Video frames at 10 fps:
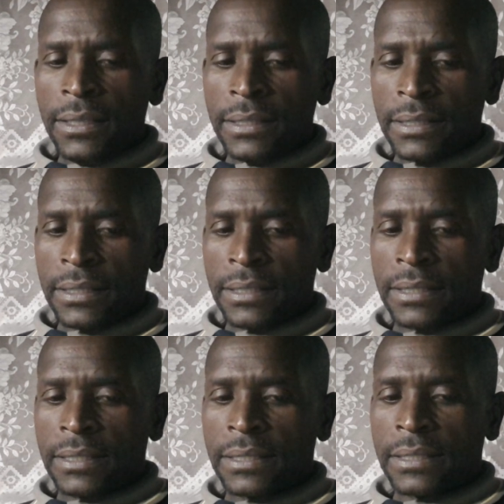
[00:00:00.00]

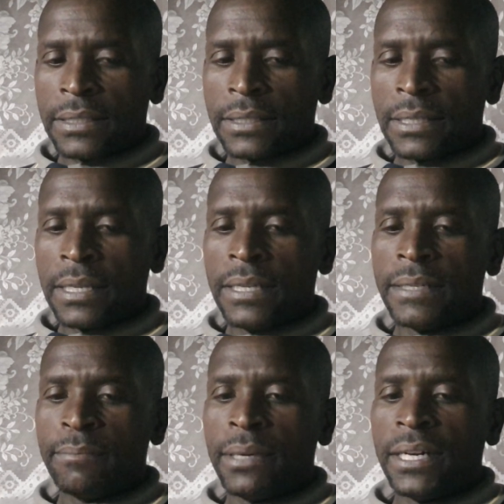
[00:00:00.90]
Skill
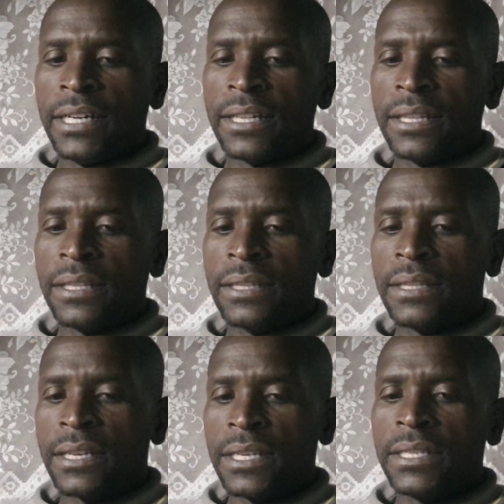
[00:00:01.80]
number
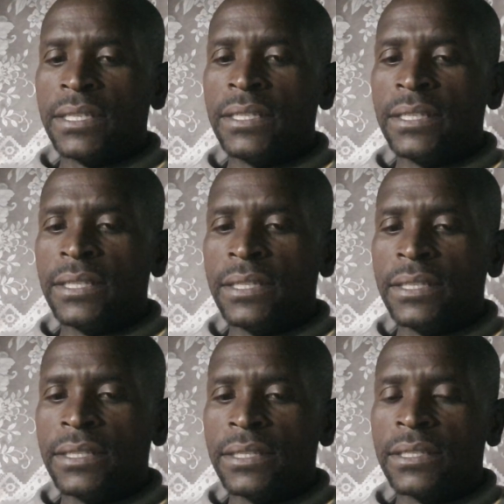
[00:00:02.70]
3
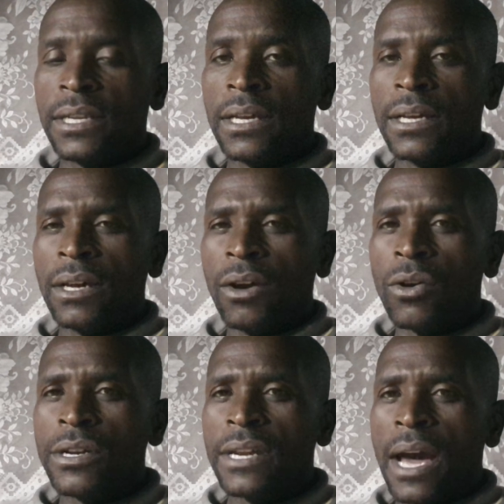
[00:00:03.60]
is
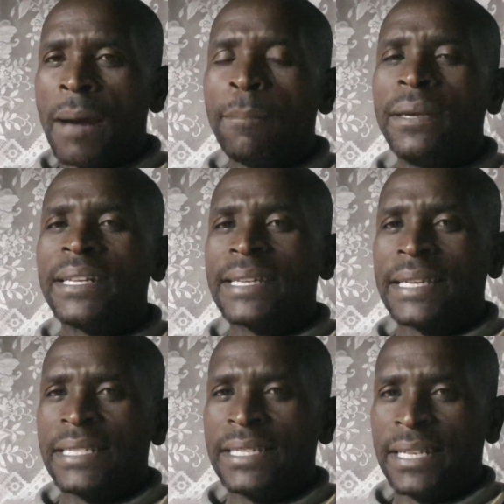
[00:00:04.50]
on
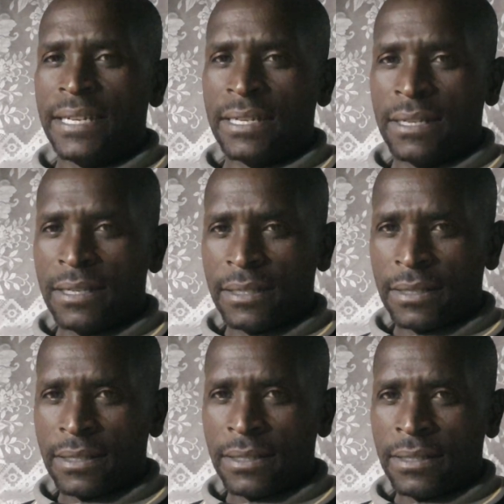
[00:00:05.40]
application.
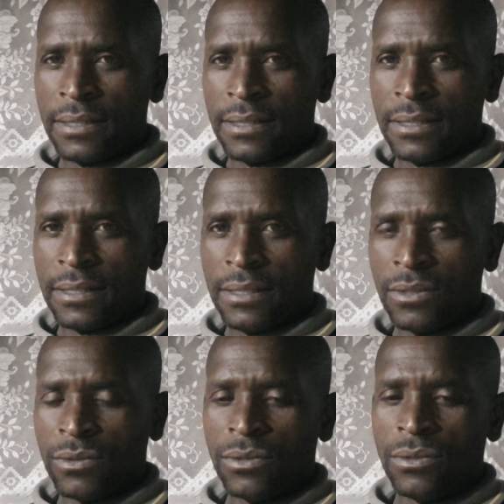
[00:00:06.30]

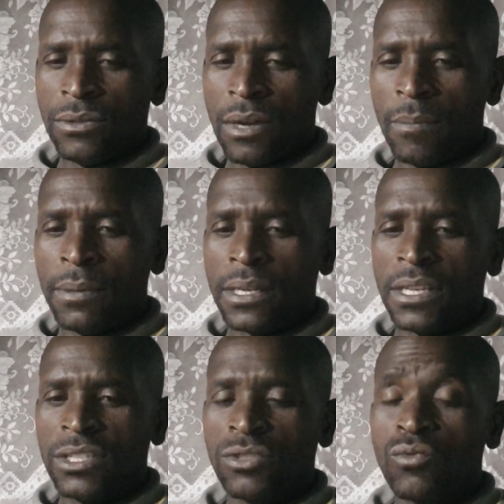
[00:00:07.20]
So
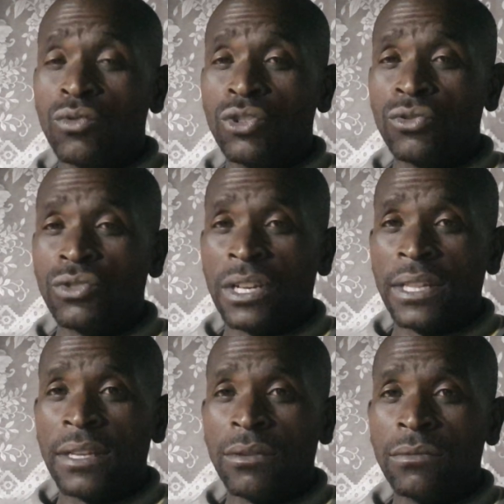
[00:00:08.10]
applications questions are
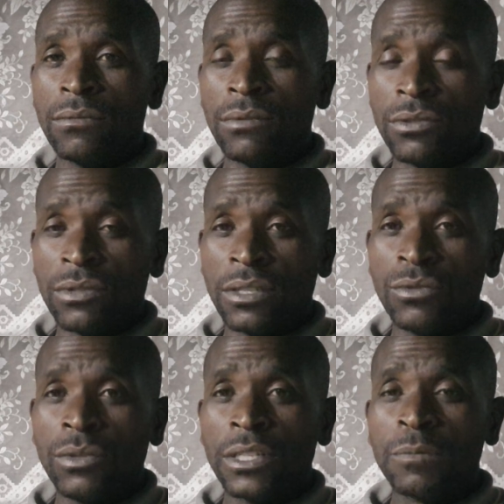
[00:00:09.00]
the questions that
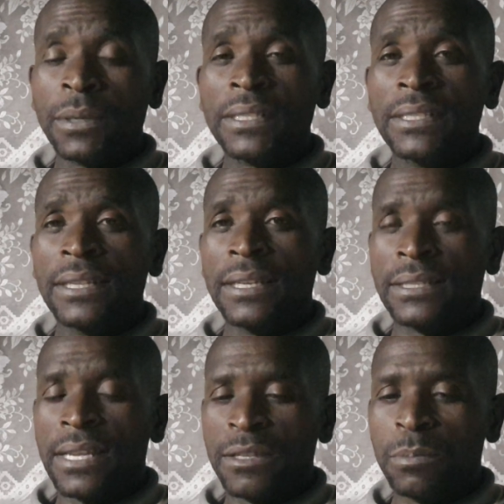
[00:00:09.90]
you will expect in the
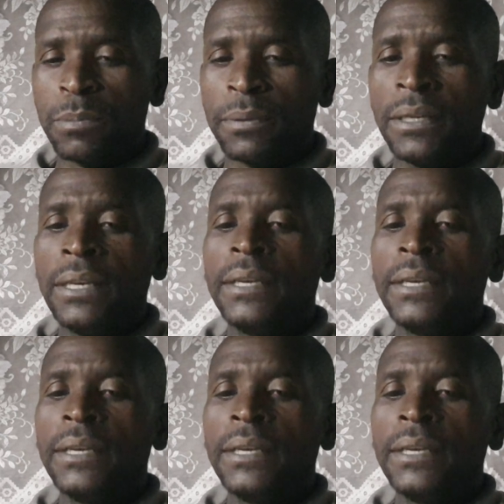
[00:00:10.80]
science paper.